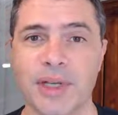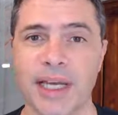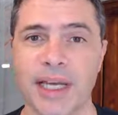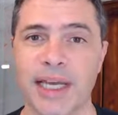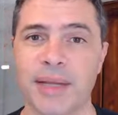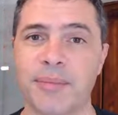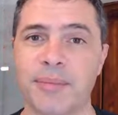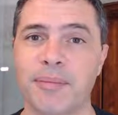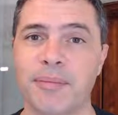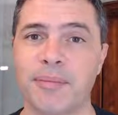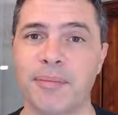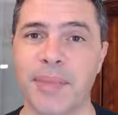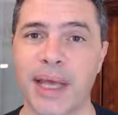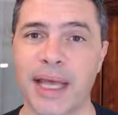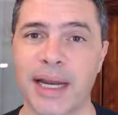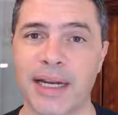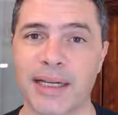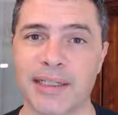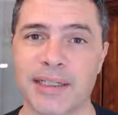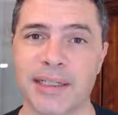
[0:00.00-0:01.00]
and
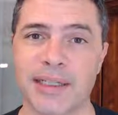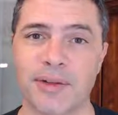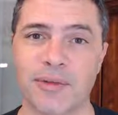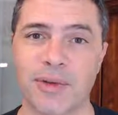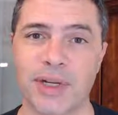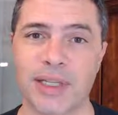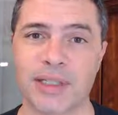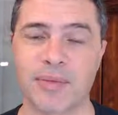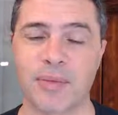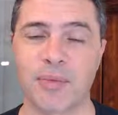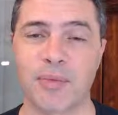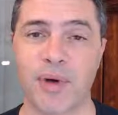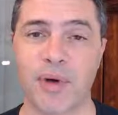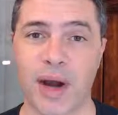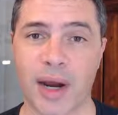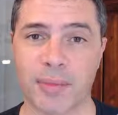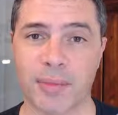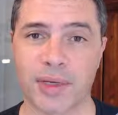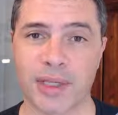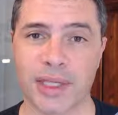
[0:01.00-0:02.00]
manage the risk
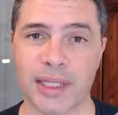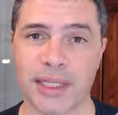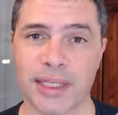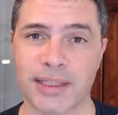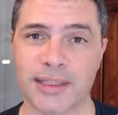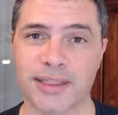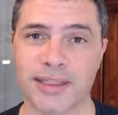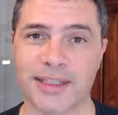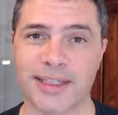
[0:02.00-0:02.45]
properly